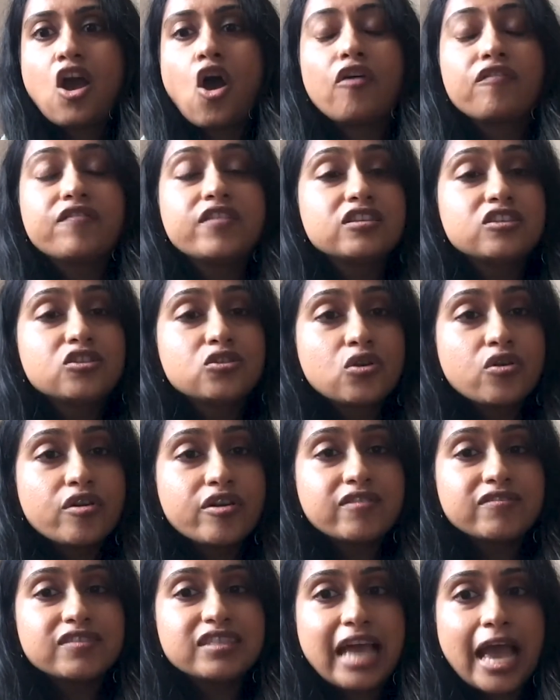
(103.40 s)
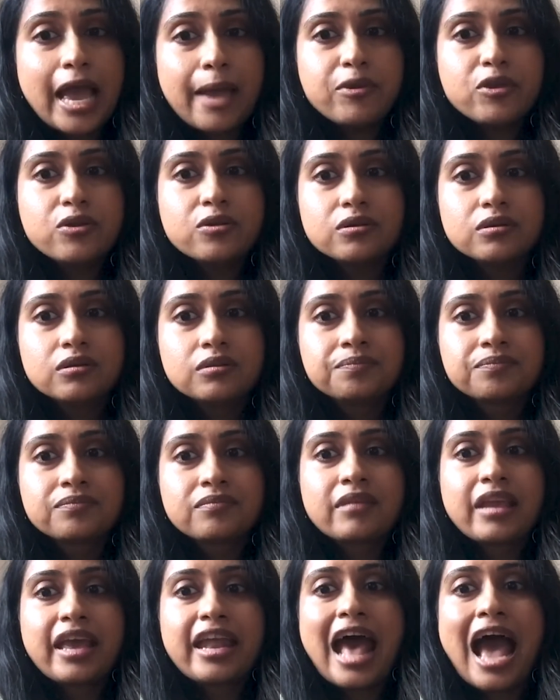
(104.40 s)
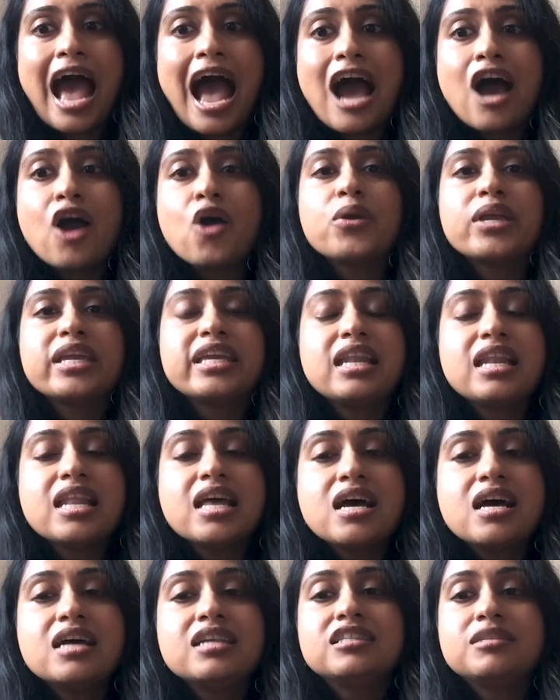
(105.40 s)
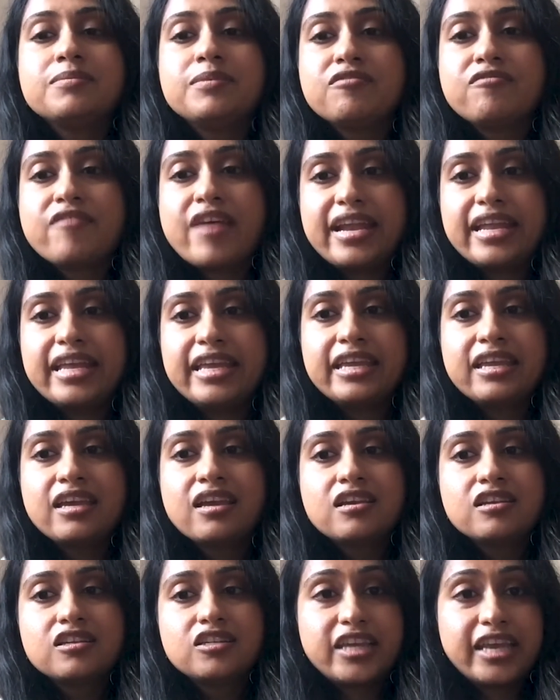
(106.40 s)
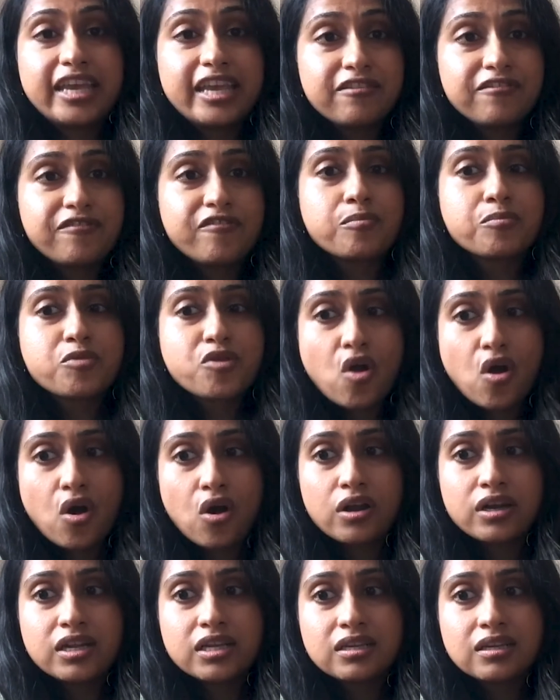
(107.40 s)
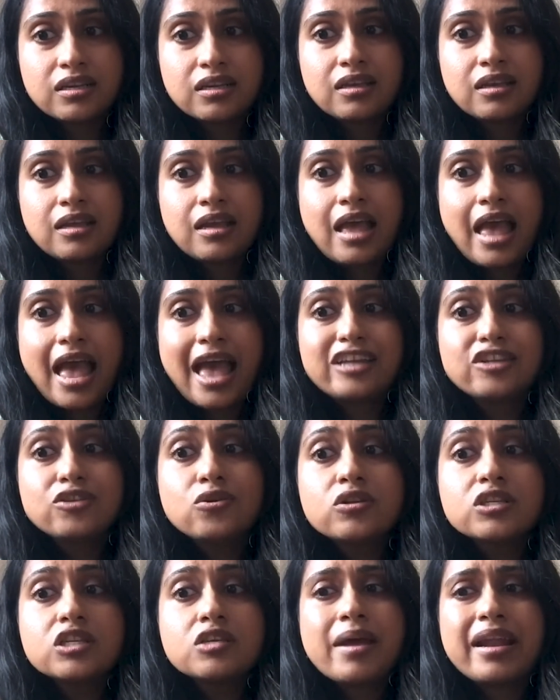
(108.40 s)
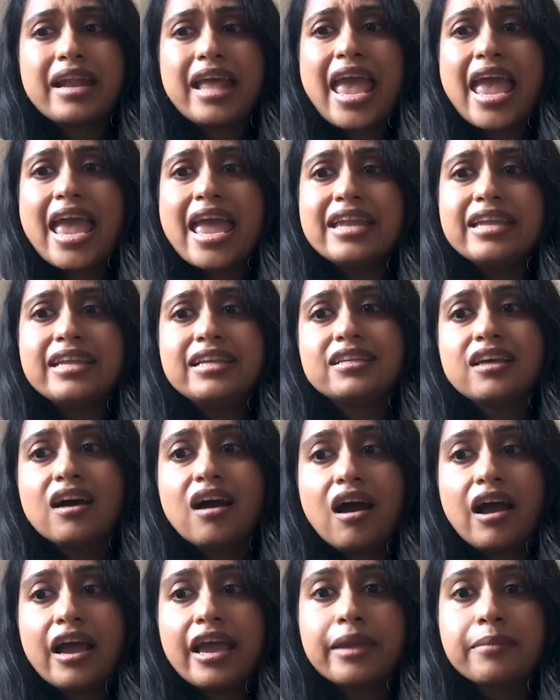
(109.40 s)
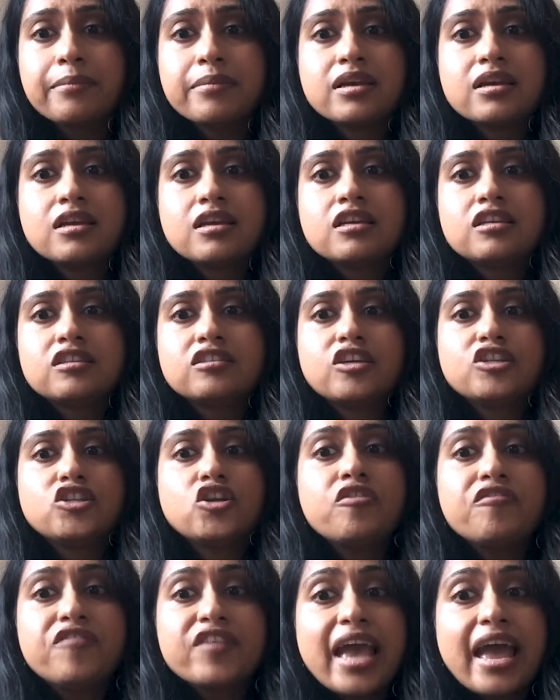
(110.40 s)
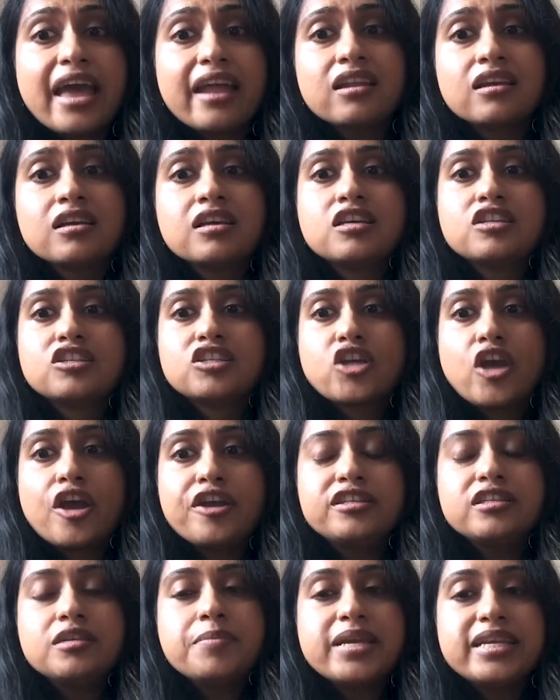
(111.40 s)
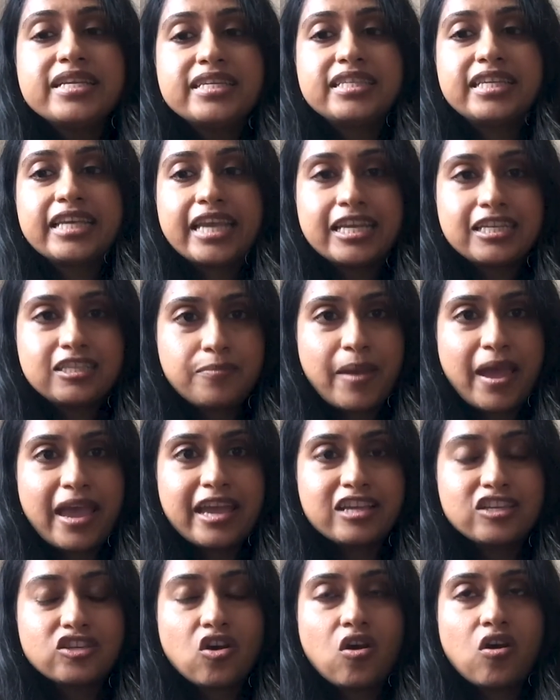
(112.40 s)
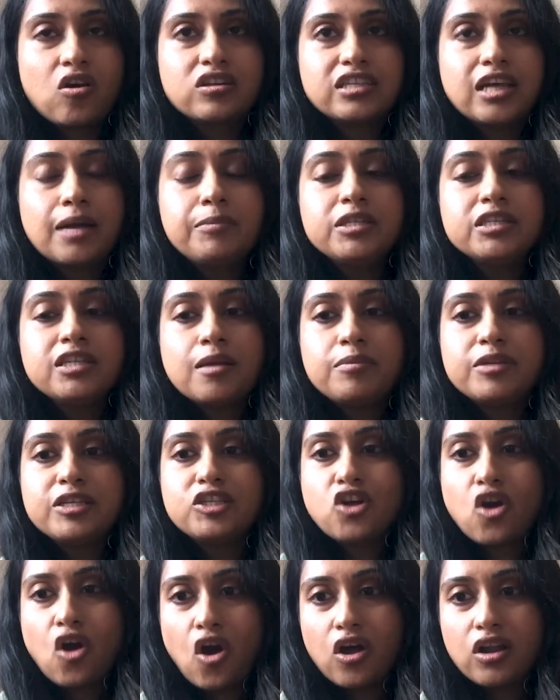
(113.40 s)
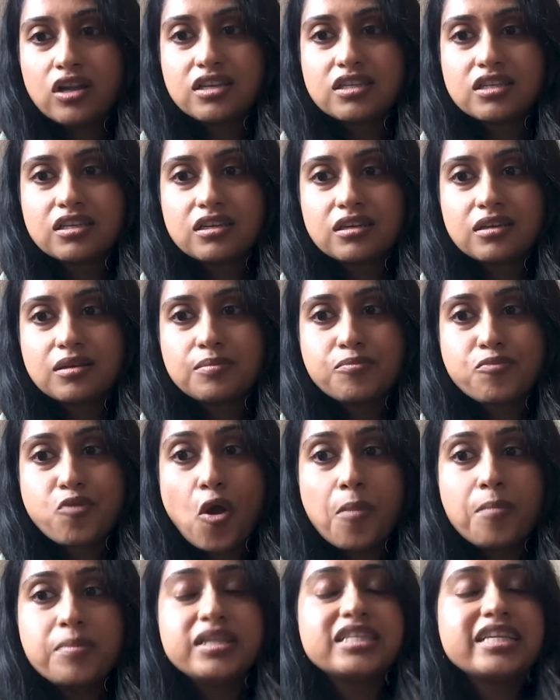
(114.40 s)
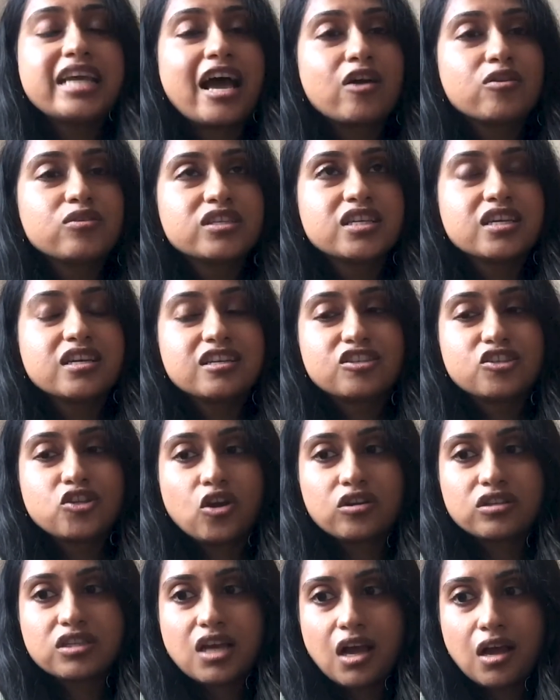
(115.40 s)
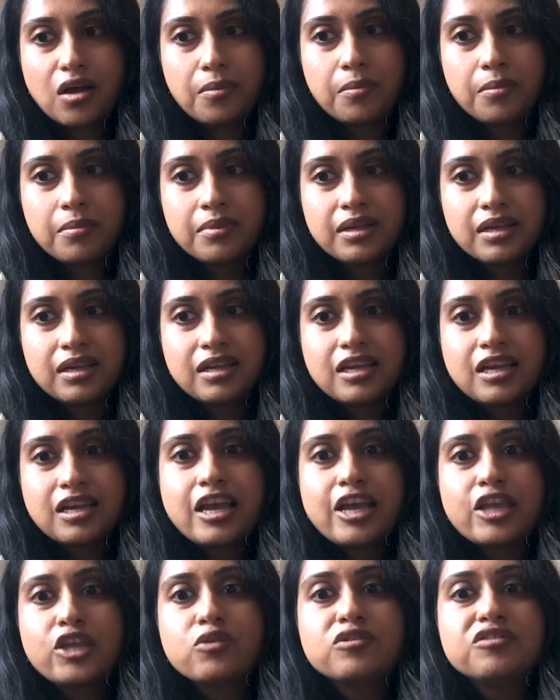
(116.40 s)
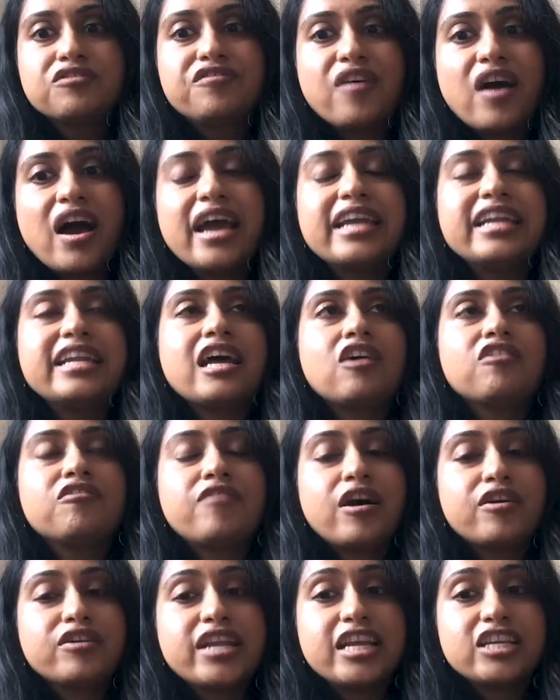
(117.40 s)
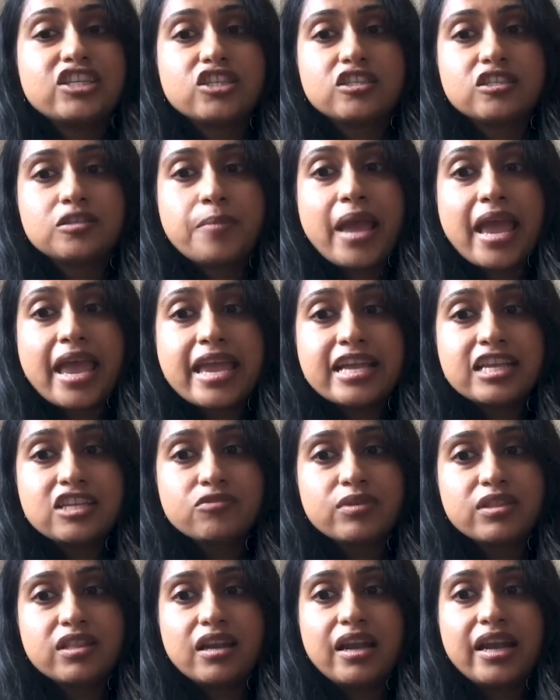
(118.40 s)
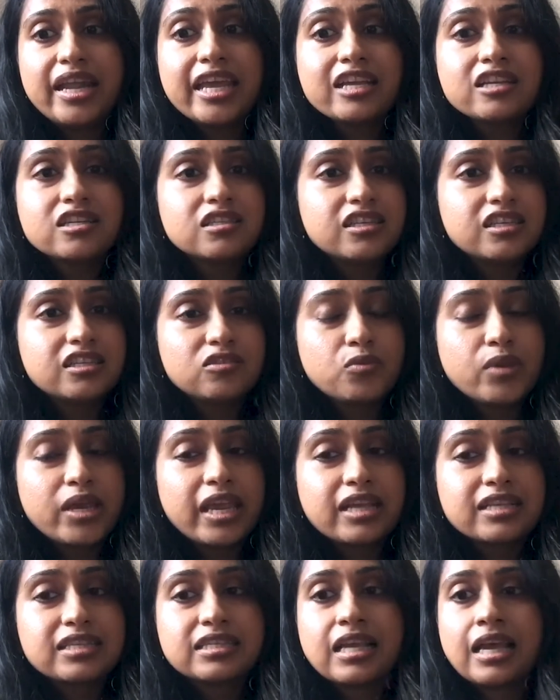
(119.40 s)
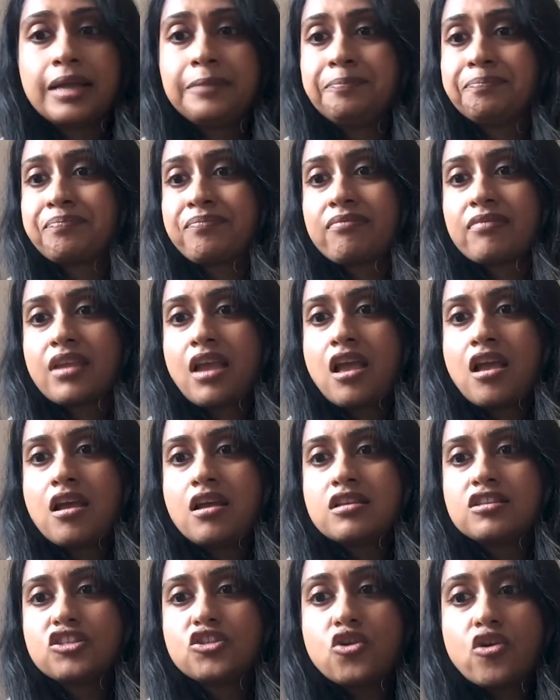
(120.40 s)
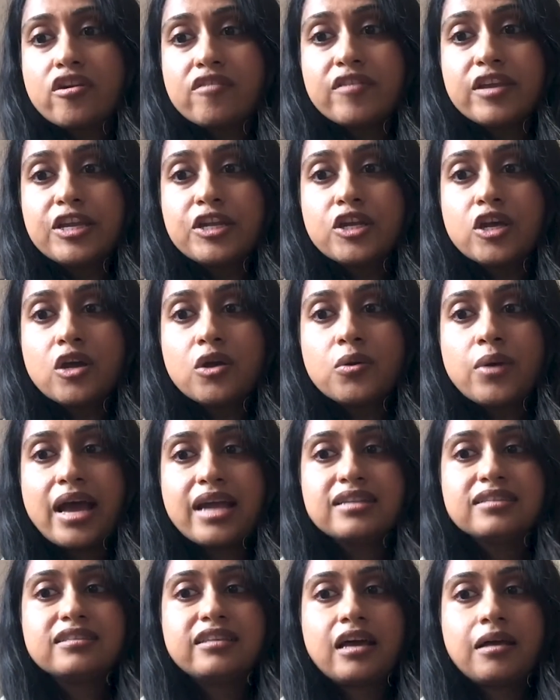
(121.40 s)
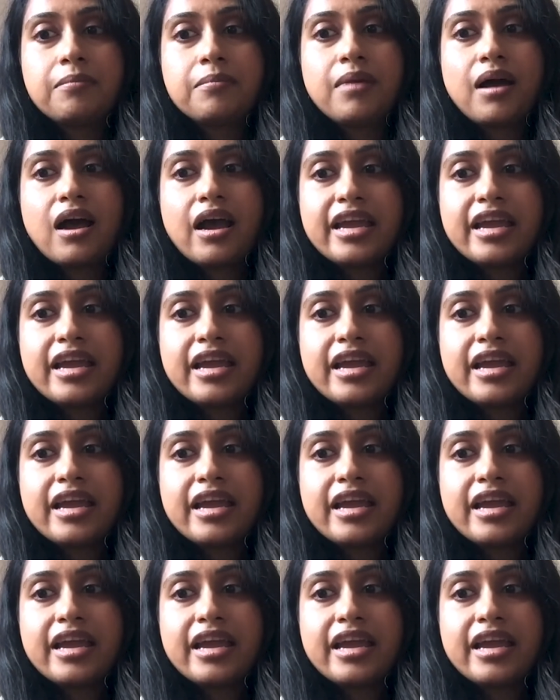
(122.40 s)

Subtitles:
of the story of Samuel and how he learned to be ready to hear from God and talk to him at any time. So don't forget to go to the BTC Kids page on www.bromleytownchurch.com. You will find our foundations page with a link to this week's story video and some